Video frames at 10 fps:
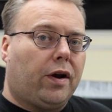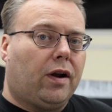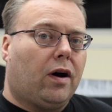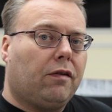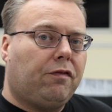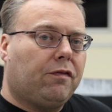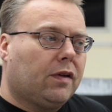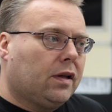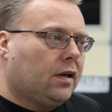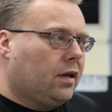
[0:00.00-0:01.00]
it off.
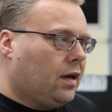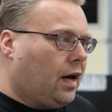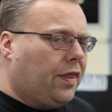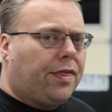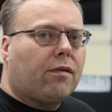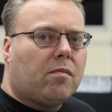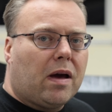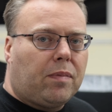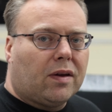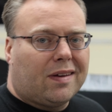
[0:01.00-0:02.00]
I think we
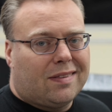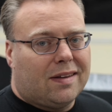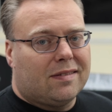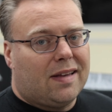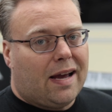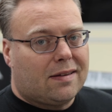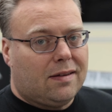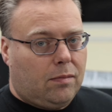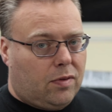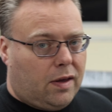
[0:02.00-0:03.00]
might be able to get the exact
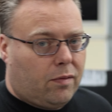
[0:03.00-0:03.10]
same thing